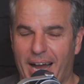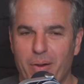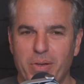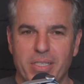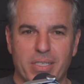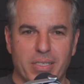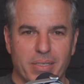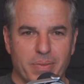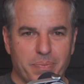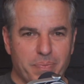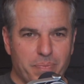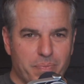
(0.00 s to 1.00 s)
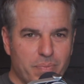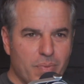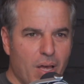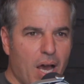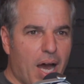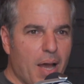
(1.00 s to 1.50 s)
you I need was, a new MC?
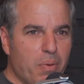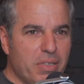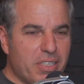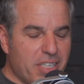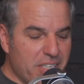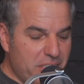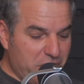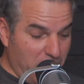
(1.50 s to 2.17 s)
I was concerned.